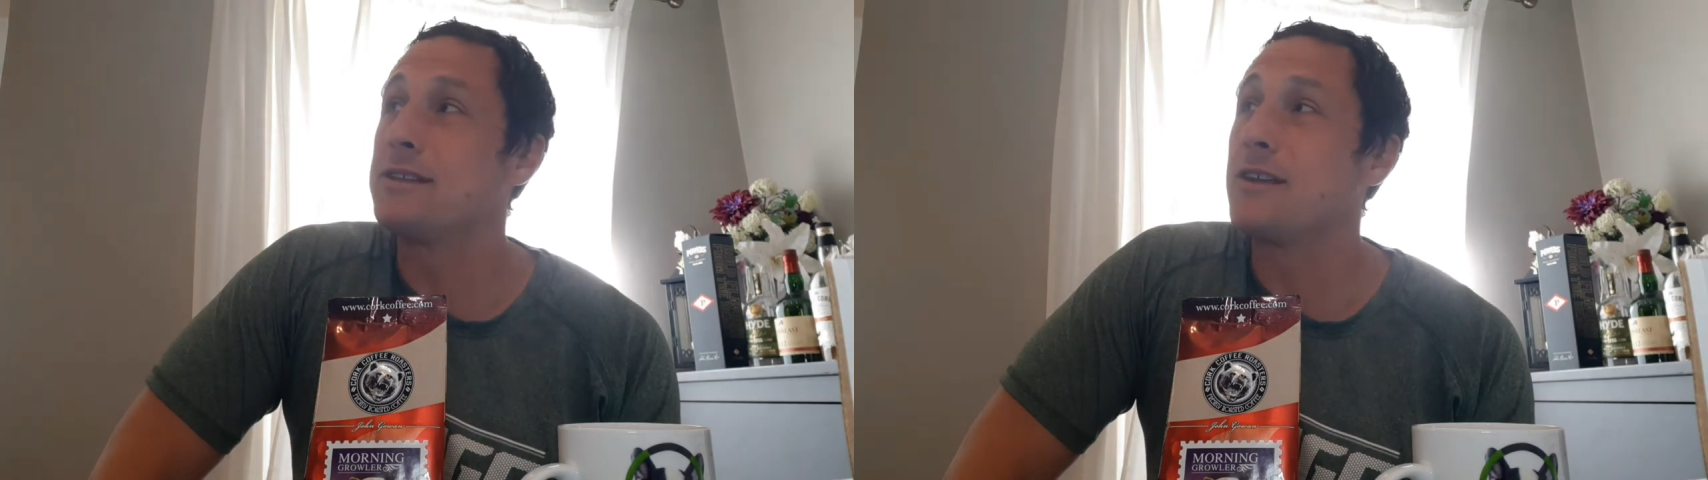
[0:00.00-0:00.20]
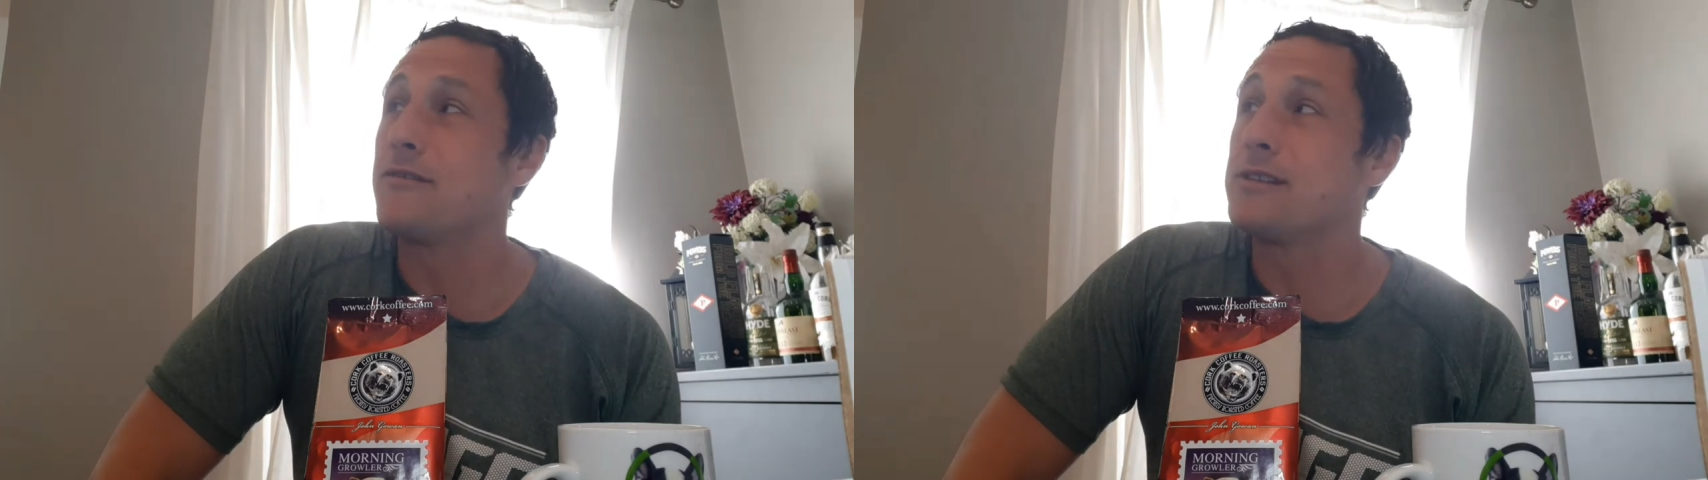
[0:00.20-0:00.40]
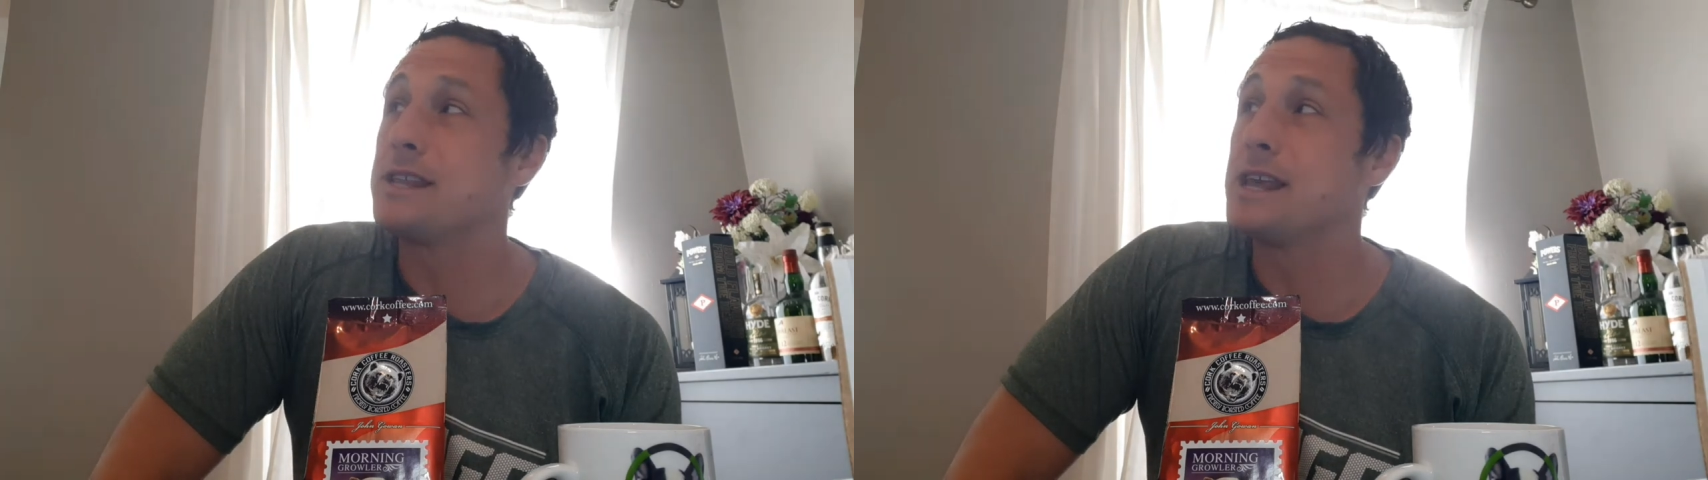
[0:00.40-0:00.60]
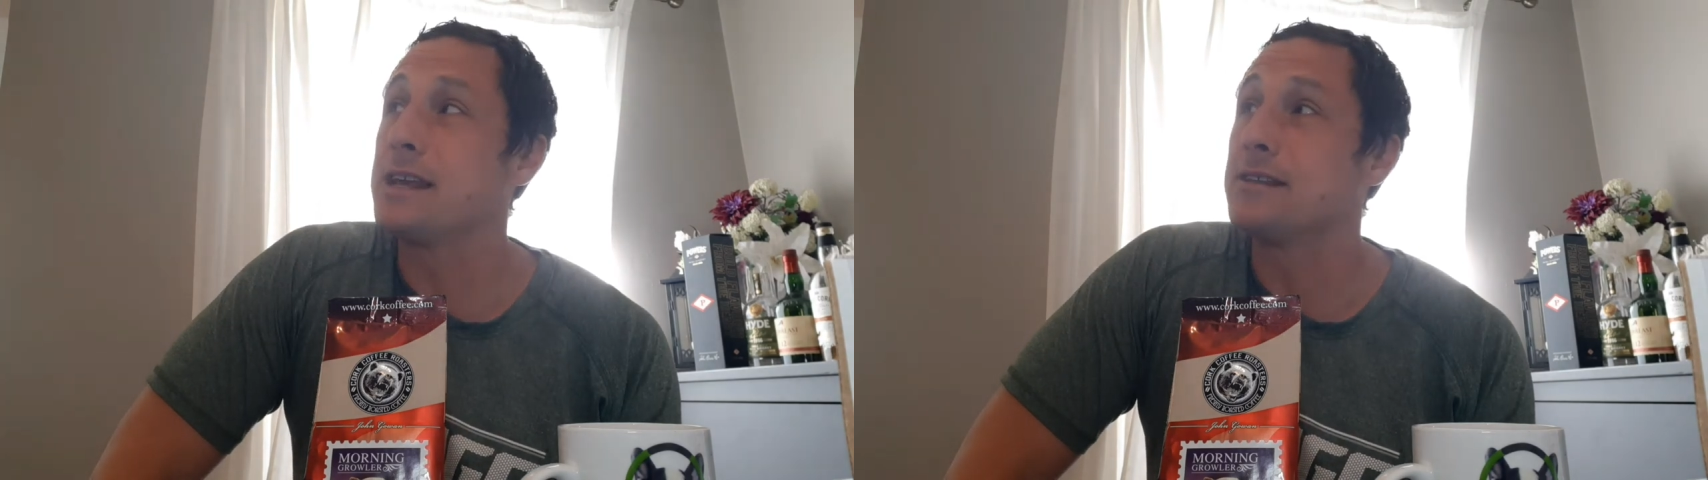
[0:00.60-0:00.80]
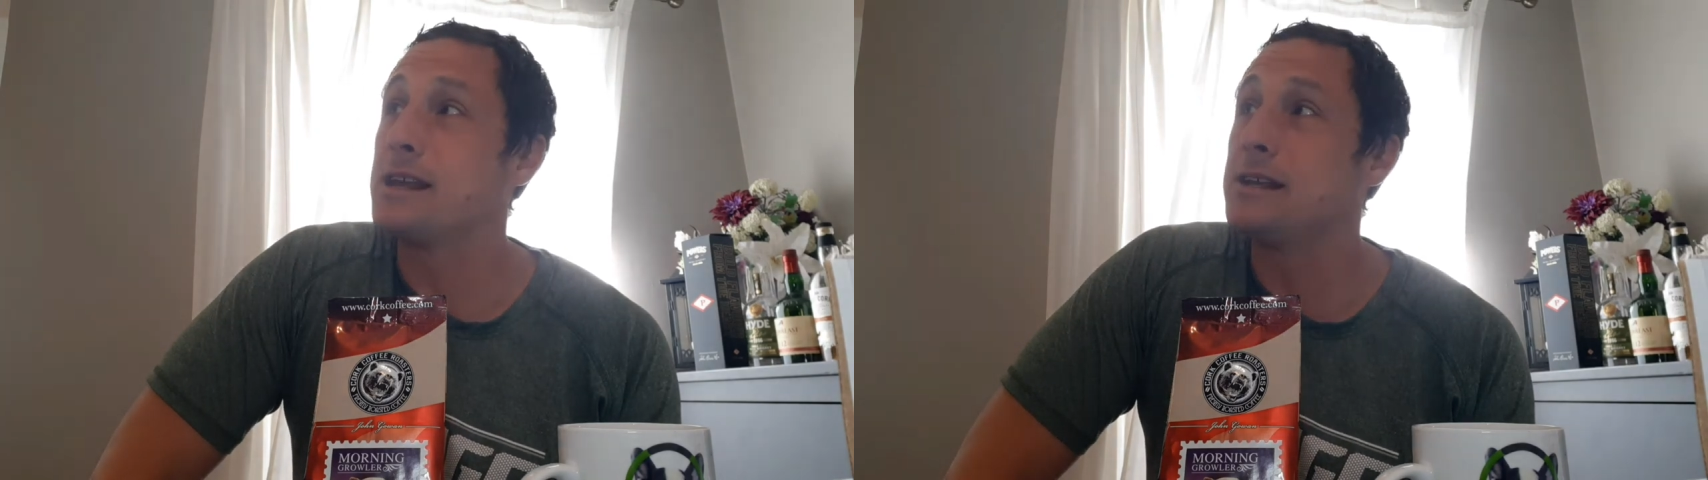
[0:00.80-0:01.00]
different
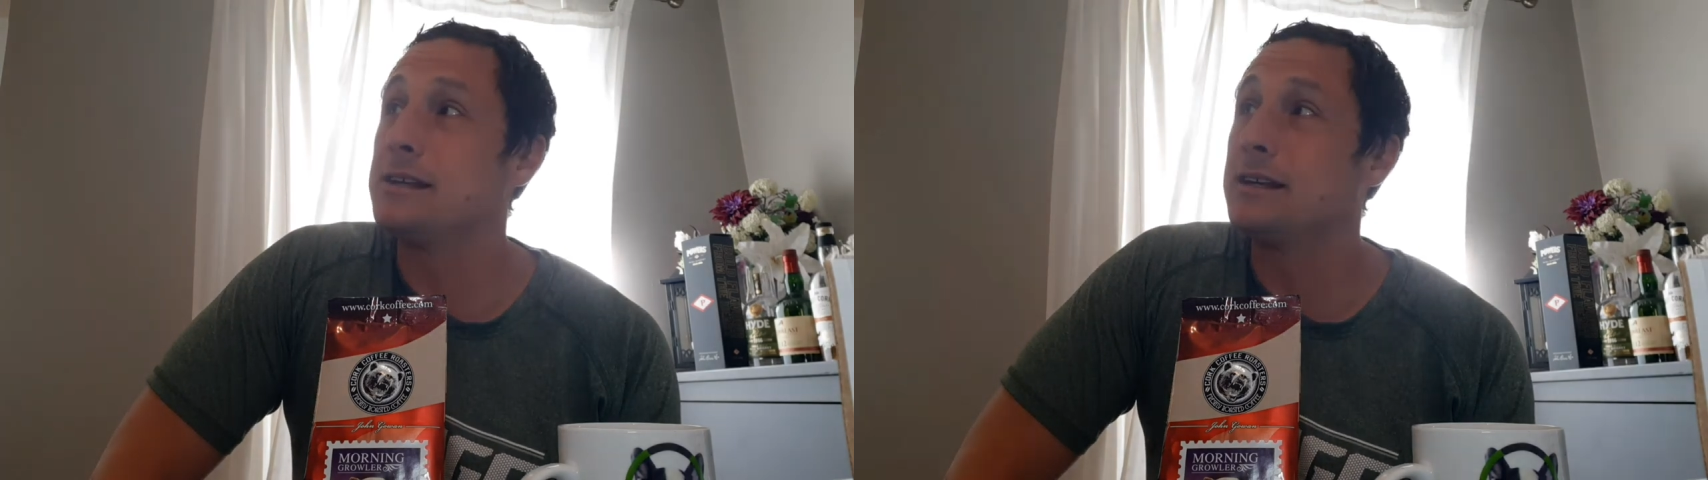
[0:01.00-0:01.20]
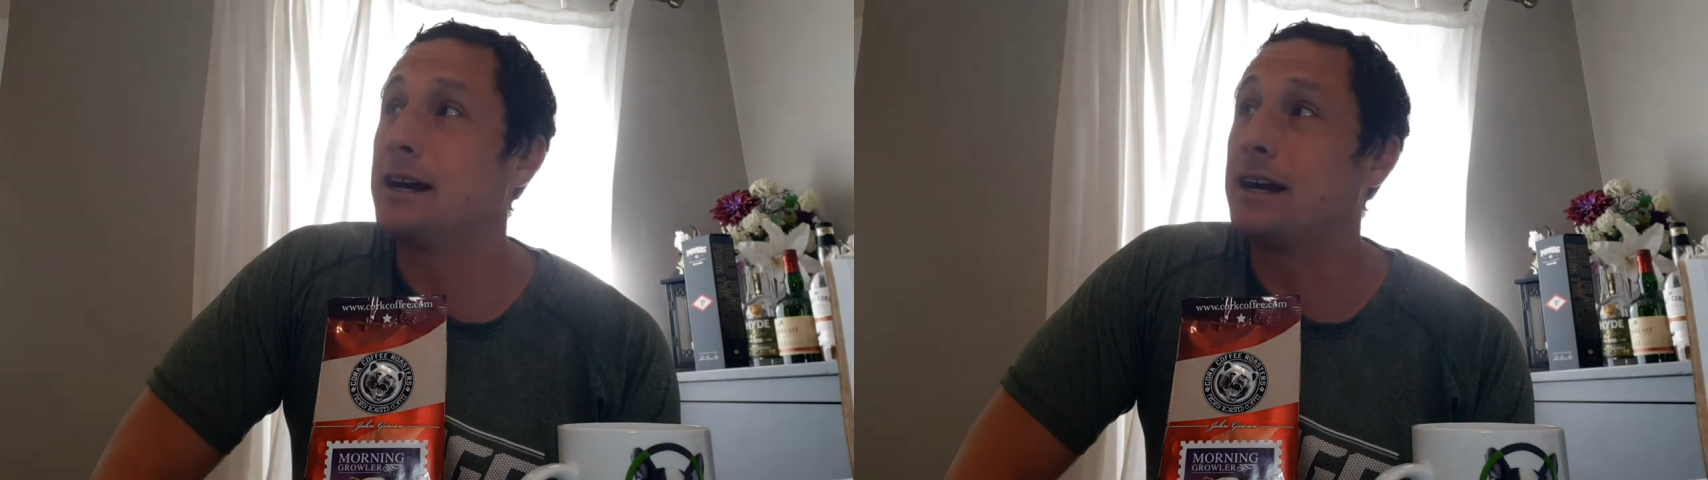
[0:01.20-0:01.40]
thing. It's